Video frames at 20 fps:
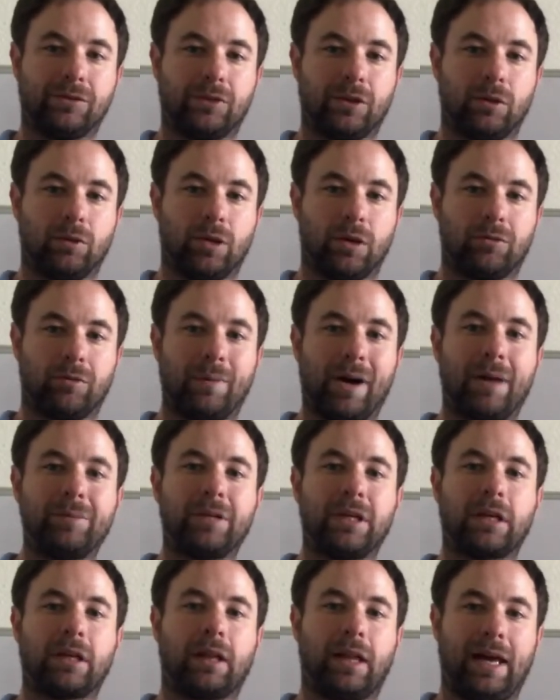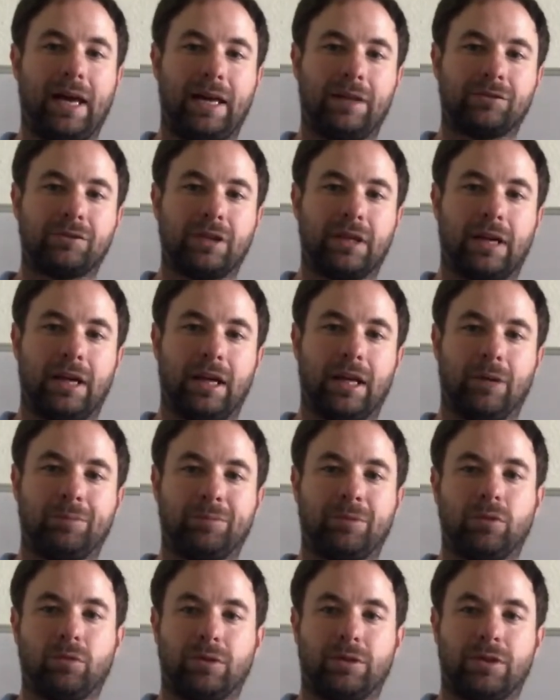So remind me in class, and I'll
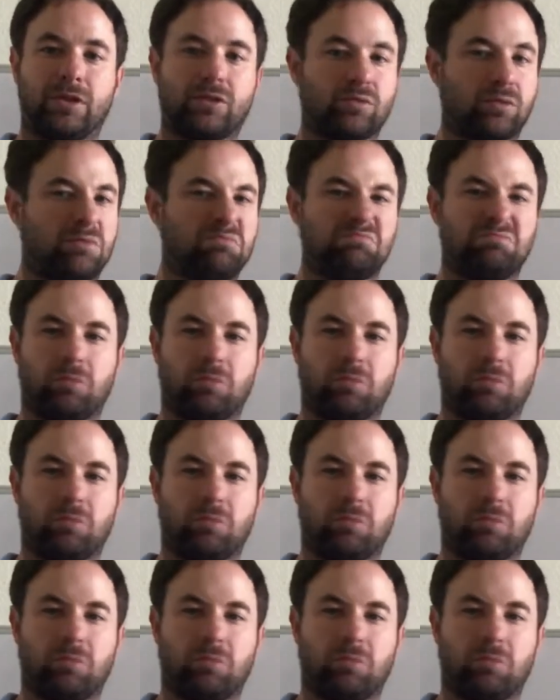help you with this one.